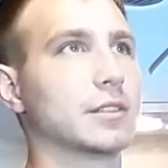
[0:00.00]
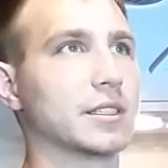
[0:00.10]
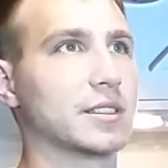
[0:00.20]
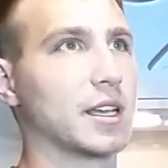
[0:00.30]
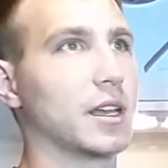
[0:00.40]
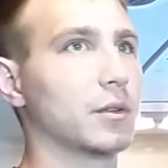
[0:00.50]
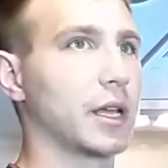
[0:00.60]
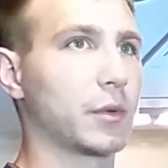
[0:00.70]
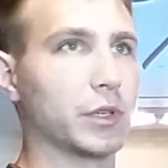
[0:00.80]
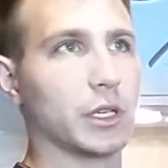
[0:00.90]
Instead of
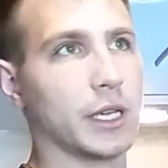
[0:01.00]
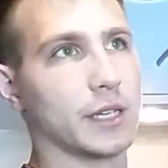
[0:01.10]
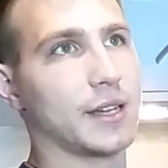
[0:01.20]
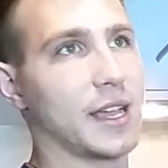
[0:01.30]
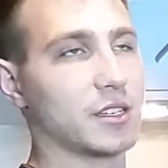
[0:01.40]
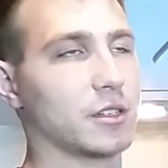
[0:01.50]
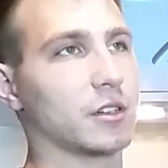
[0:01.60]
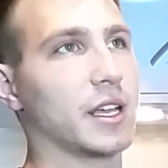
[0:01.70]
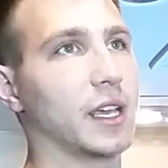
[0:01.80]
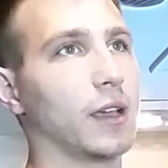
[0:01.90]
like when you hit test your
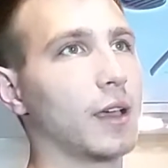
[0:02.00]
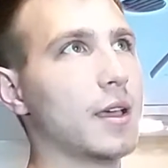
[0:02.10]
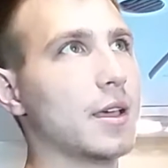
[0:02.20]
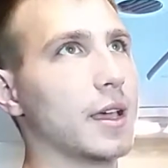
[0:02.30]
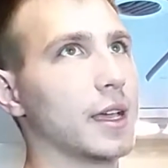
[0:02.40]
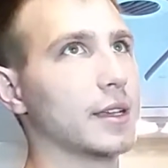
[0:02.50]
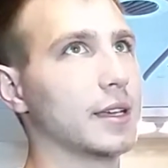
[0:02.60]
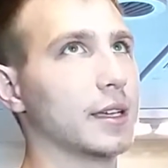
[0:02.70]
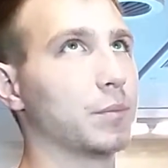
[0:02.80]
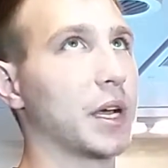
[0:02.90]
tank,
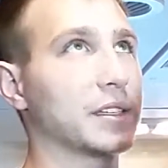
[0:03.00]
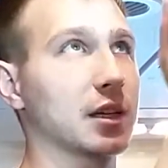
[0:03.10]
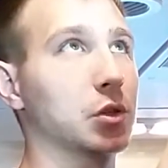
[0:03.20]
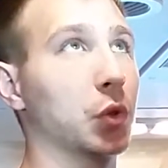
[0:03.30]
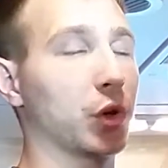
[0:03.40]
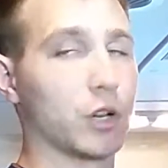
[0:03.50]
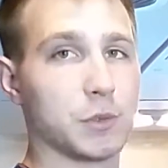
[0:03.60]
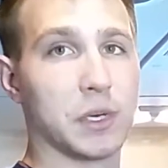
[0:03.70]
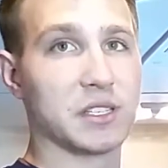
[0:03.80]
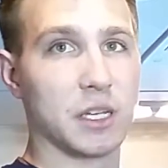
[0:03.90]
it might say 2/3,
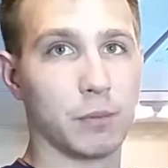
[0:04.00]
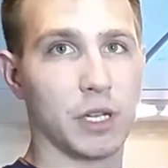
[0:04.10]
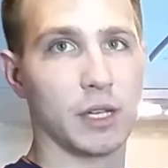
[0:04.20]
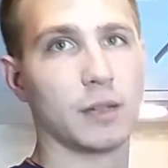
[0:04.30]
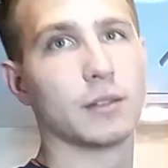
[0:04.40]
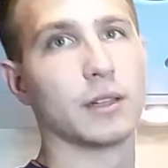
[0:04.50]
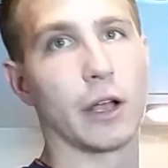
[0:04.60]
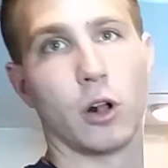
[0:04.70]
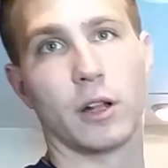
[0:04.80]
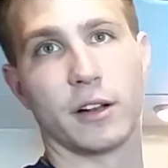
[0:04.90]
but it's empty. They
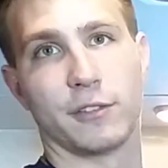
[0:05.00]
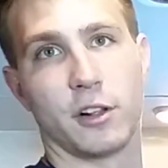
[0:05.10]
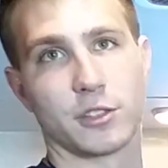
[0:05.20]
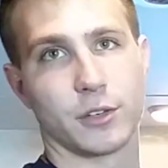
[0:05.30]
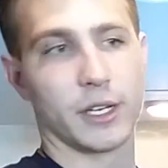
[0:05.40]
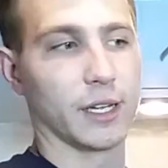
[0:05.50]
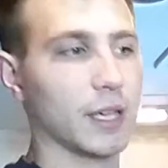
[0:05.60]
call it a false reading.